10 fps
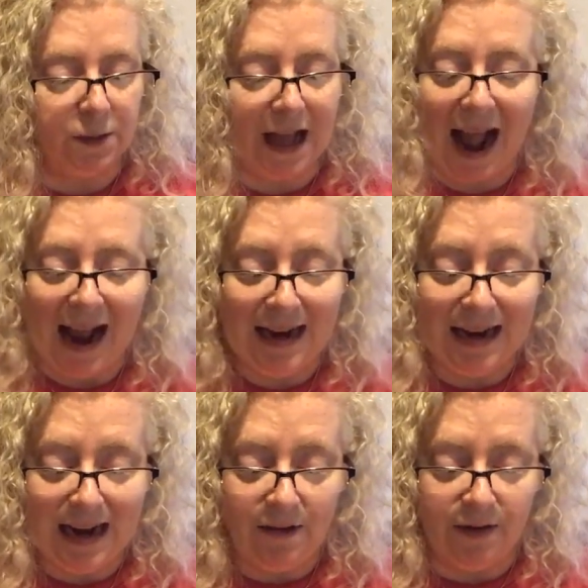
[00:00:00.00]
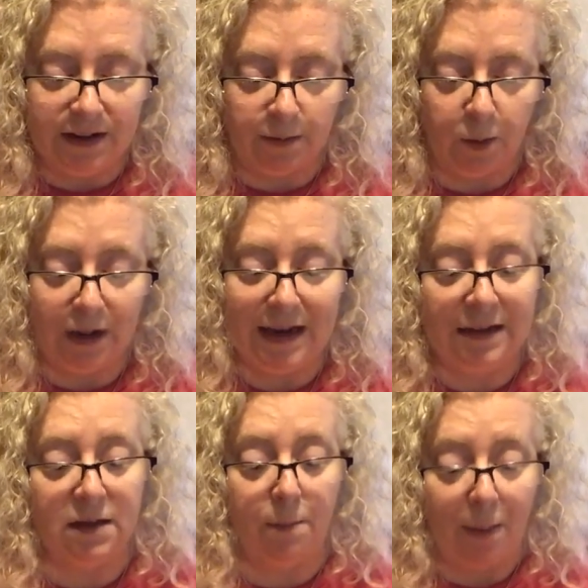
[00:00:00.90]
both visible and
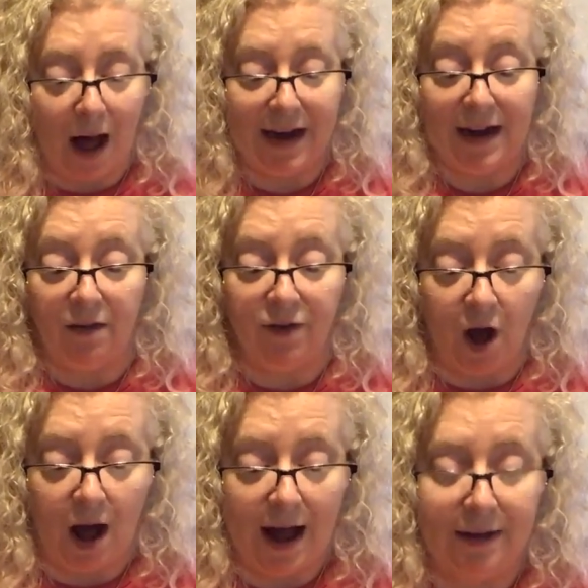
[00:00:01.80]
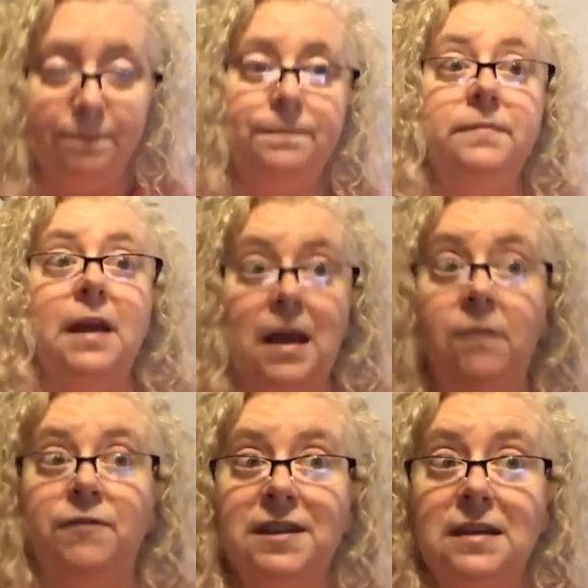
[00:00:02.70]
invisible, is the body of
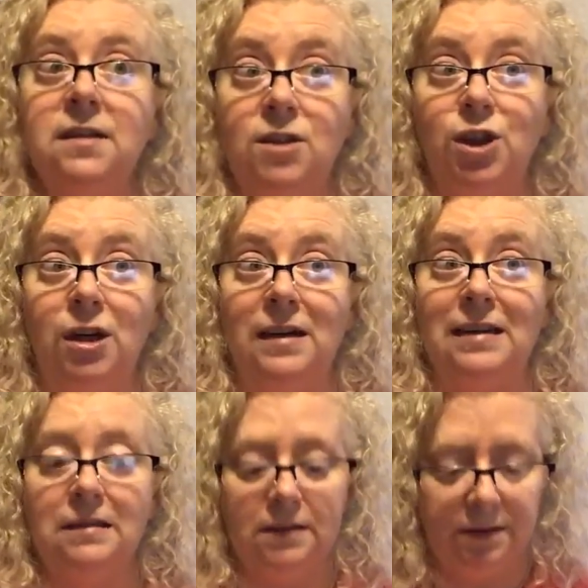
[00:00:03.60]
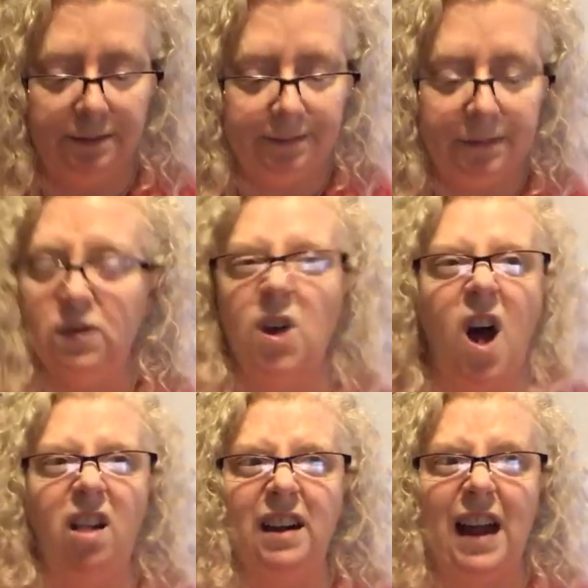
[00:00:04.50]
God. Emphasis,
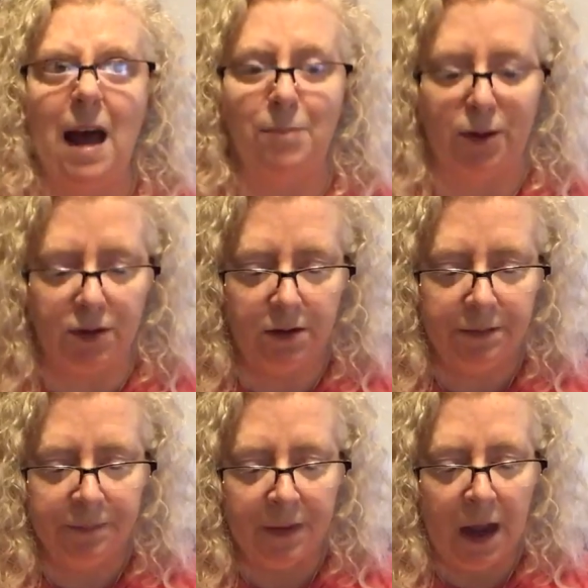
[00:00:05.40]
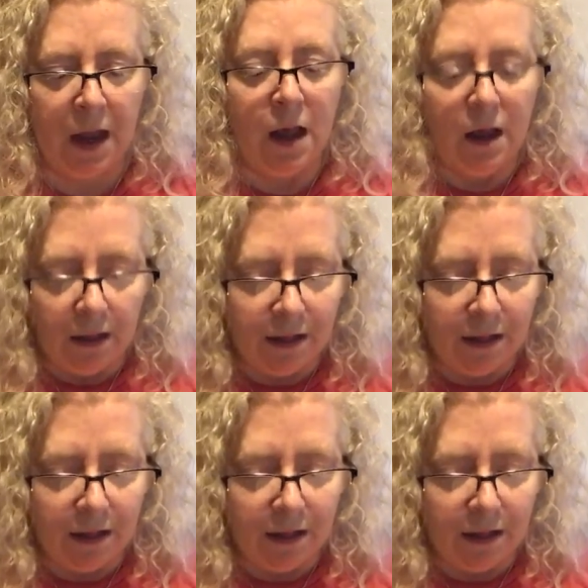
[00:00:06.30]
Ernest, all in capitals.